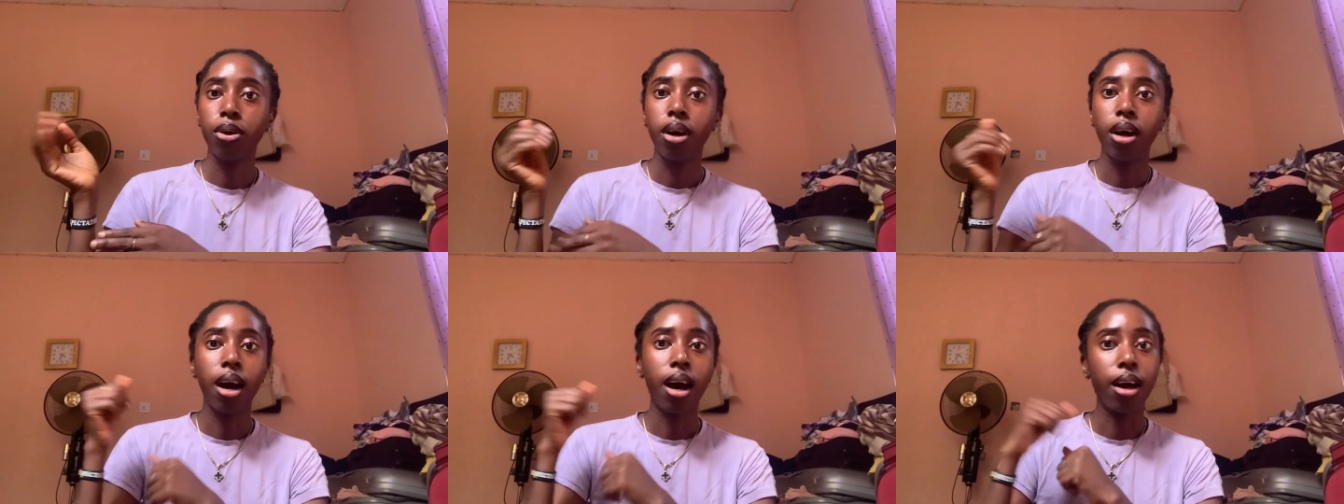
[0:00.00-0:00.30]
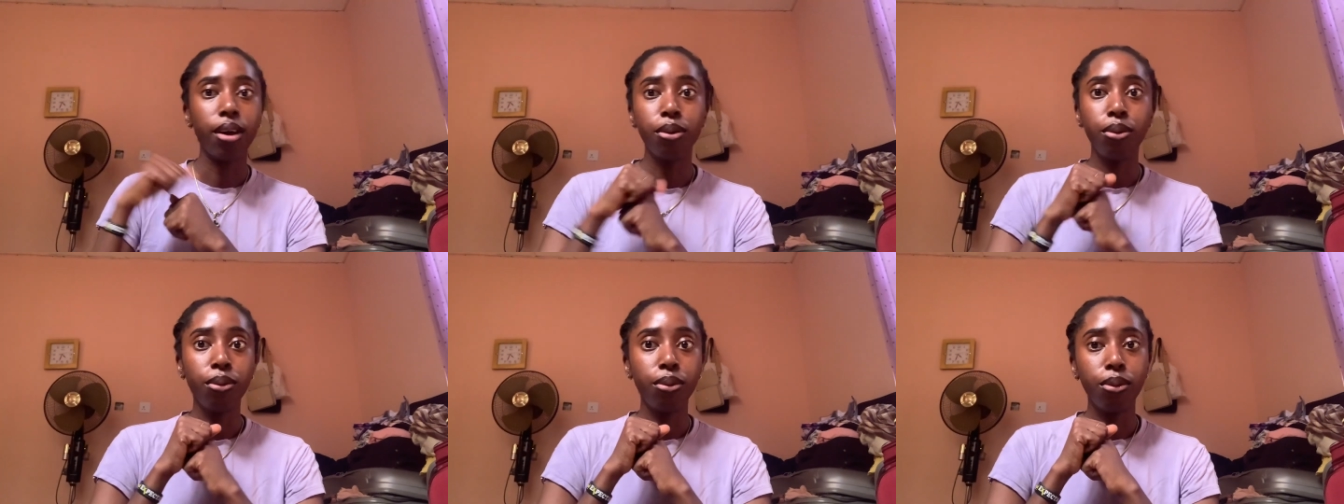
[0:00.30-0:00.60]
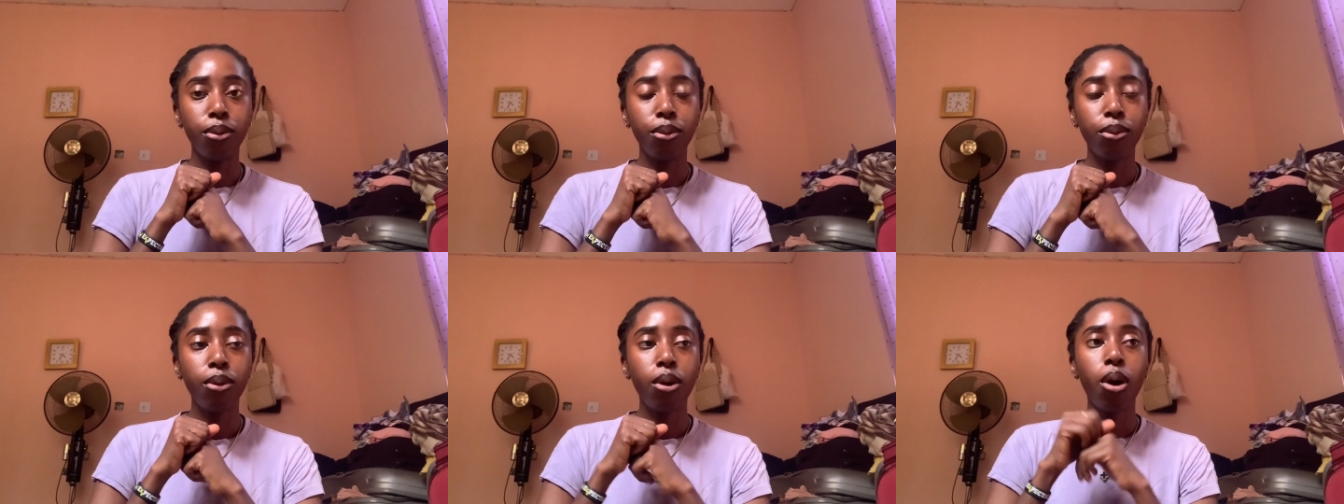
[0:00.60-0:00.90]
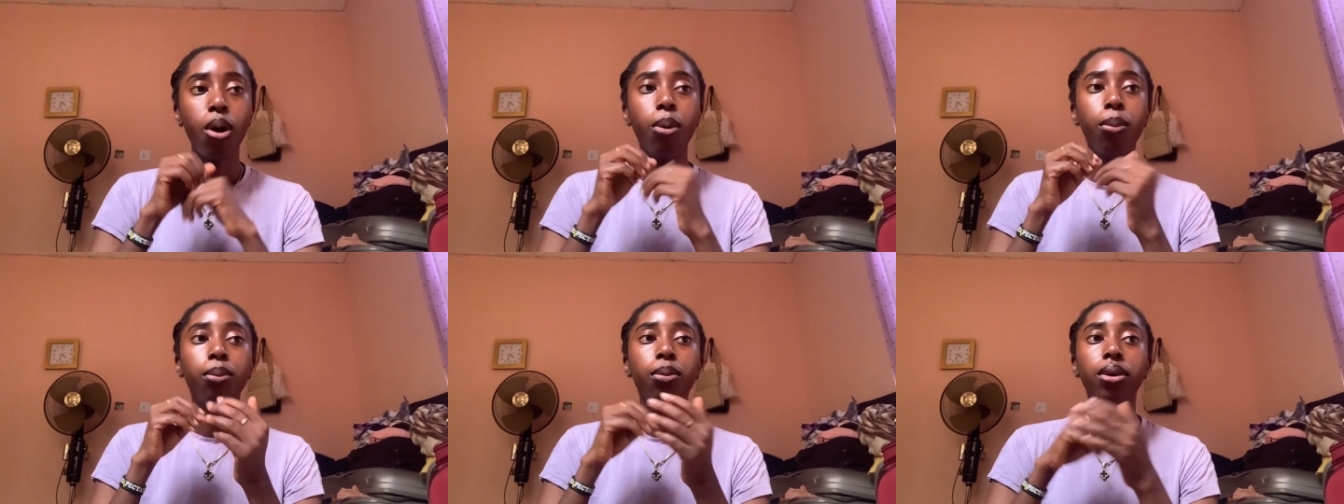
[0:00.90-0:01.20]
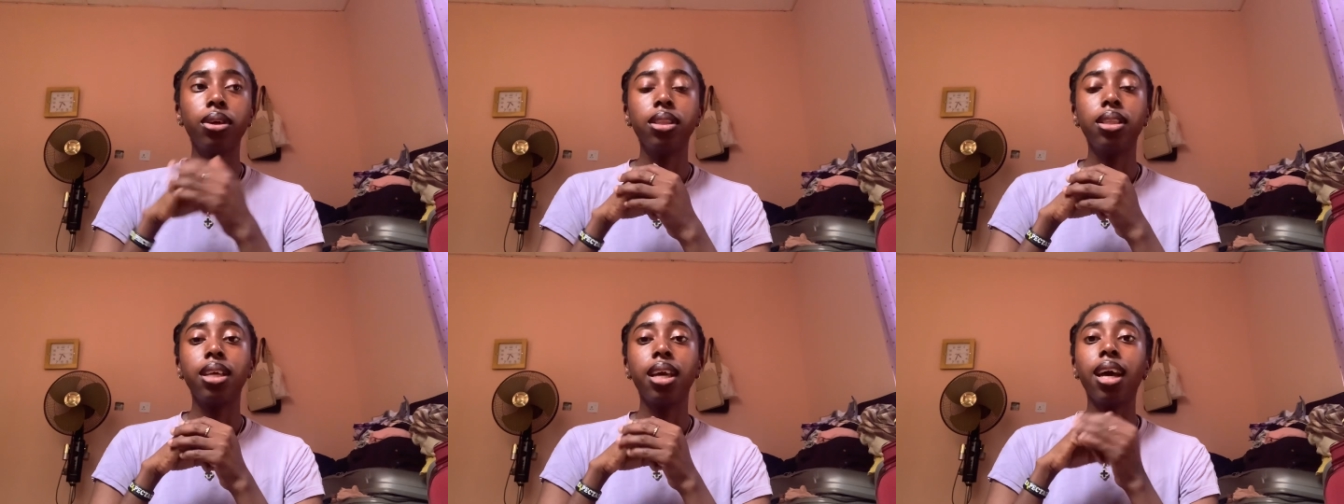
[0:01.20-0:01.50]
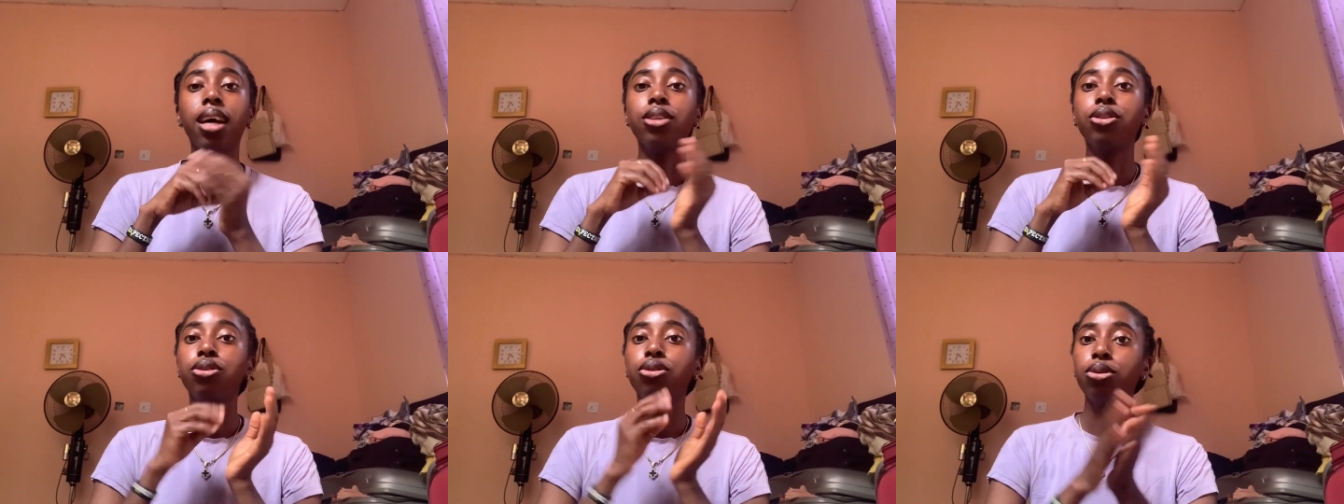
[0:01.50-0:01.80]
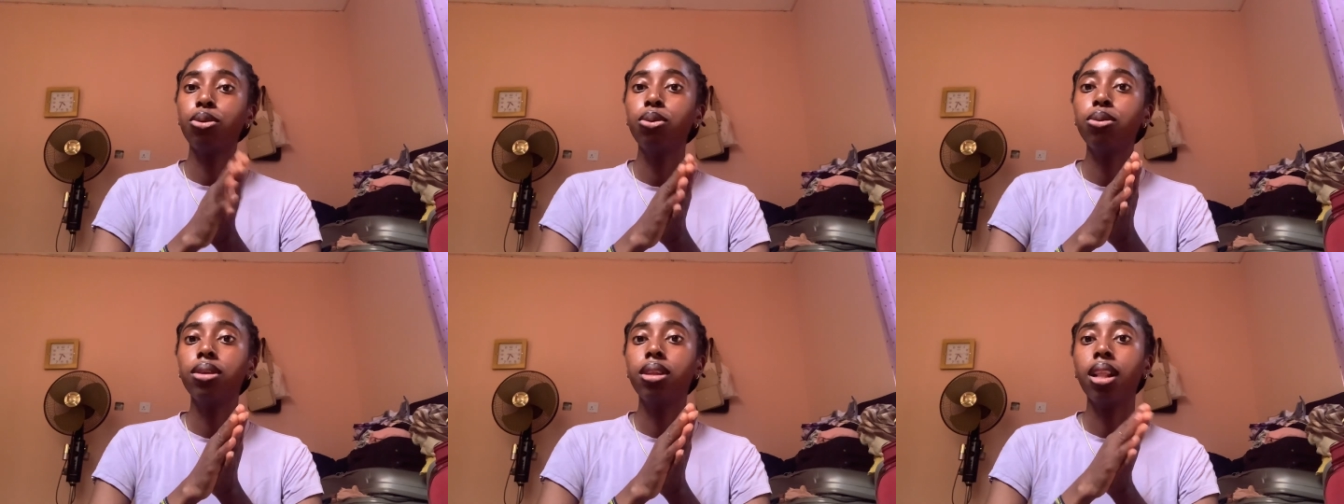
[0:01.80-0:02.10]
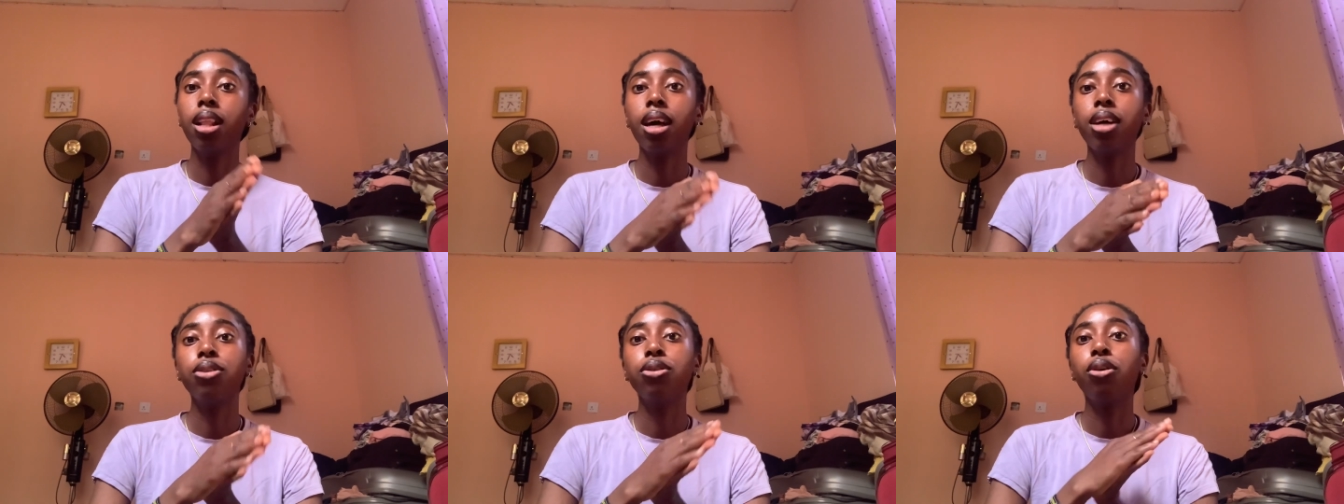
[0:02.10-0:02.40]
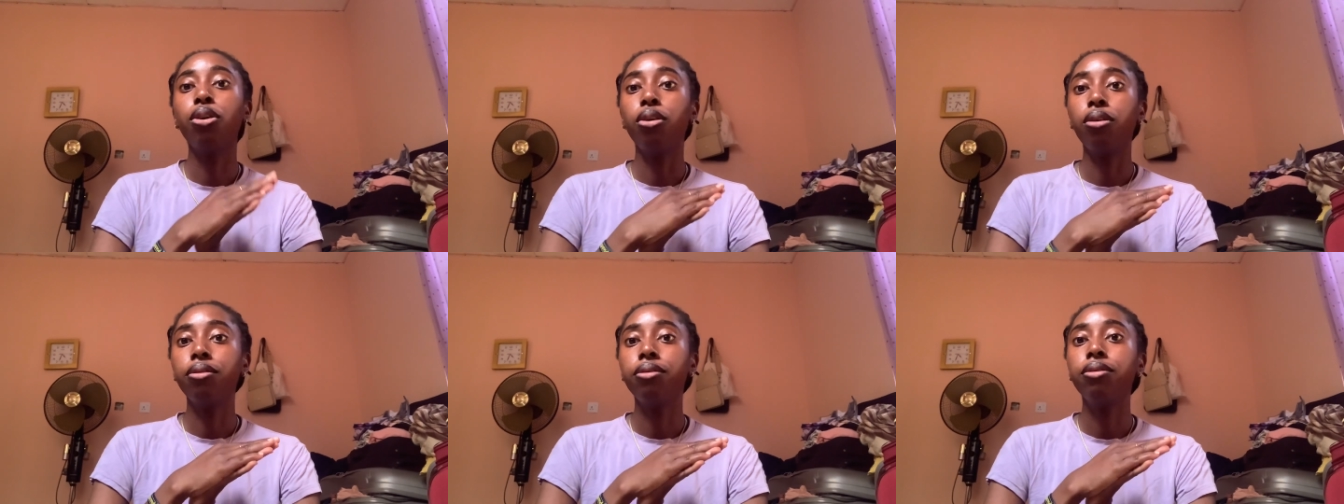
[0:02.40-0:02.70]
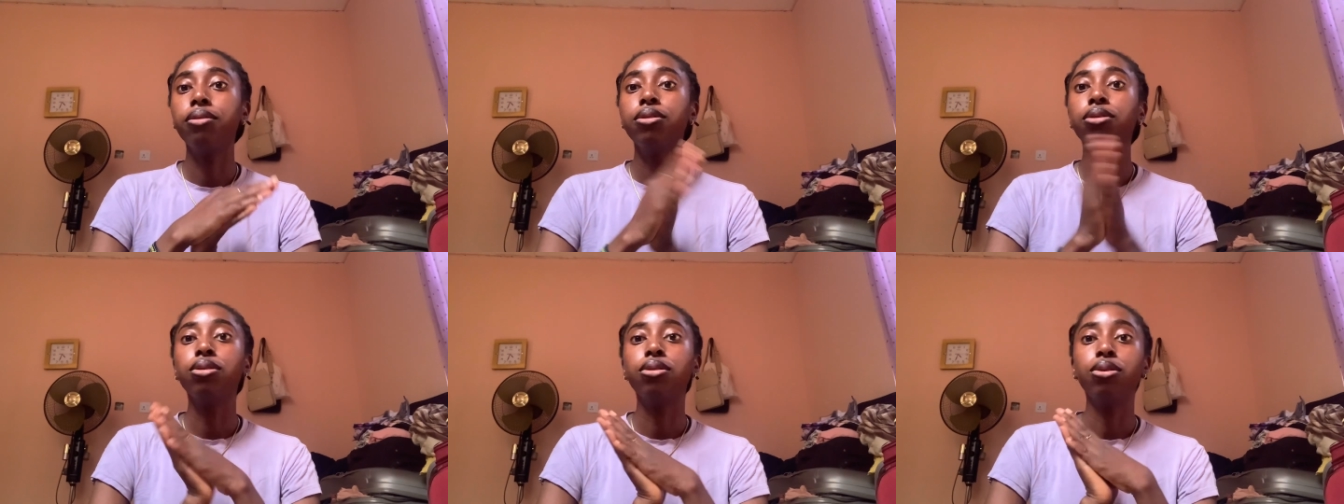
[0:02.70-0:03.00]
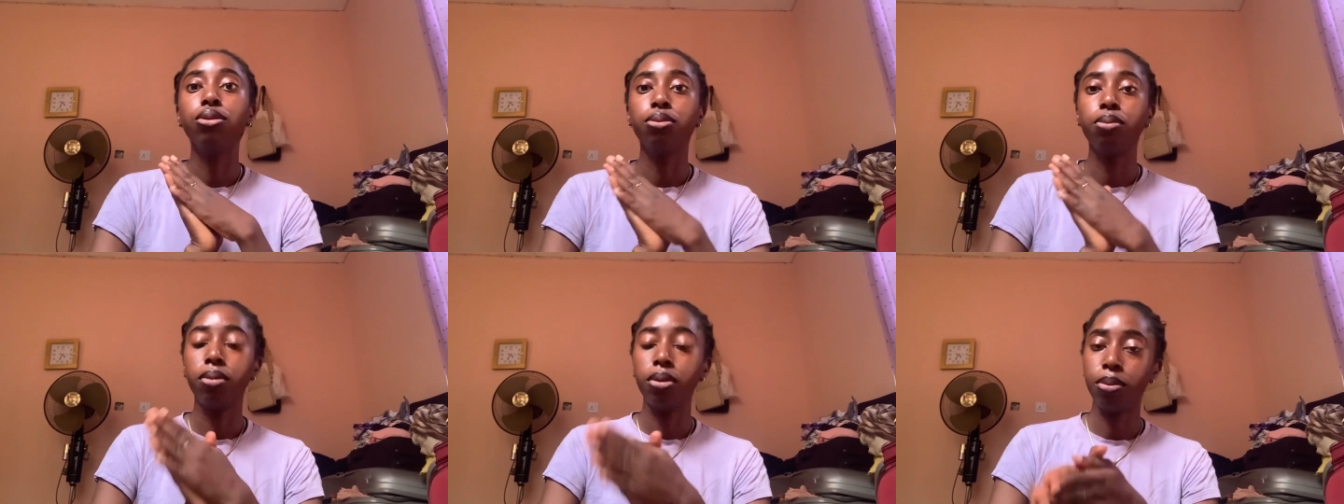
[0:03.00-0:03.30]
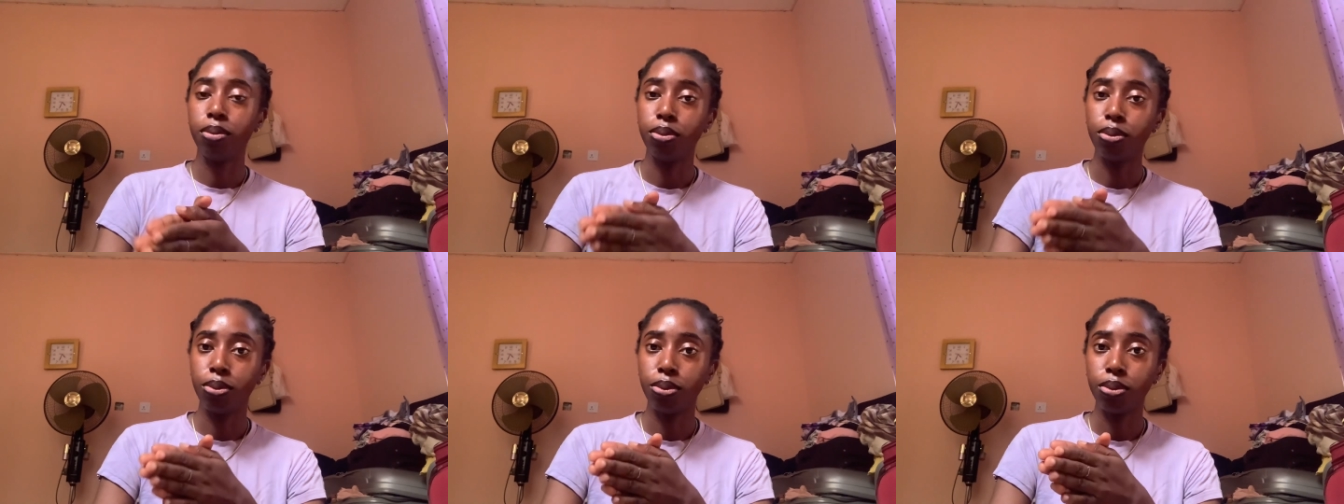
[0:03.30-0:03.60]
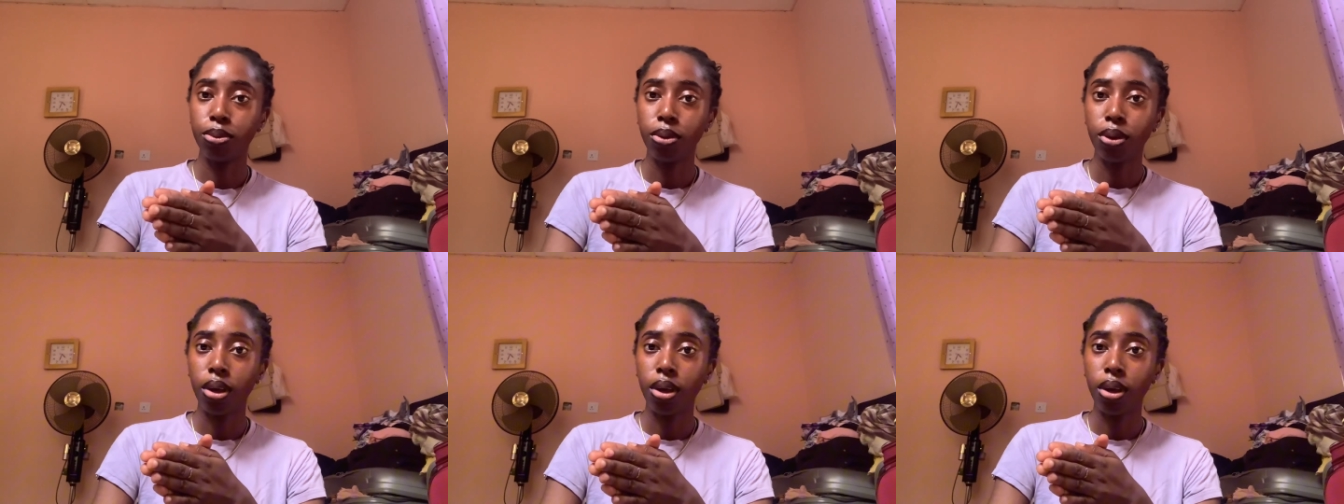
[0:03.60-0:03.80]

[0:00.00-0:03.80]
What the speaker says: I don't know, but they had sold the land off to those people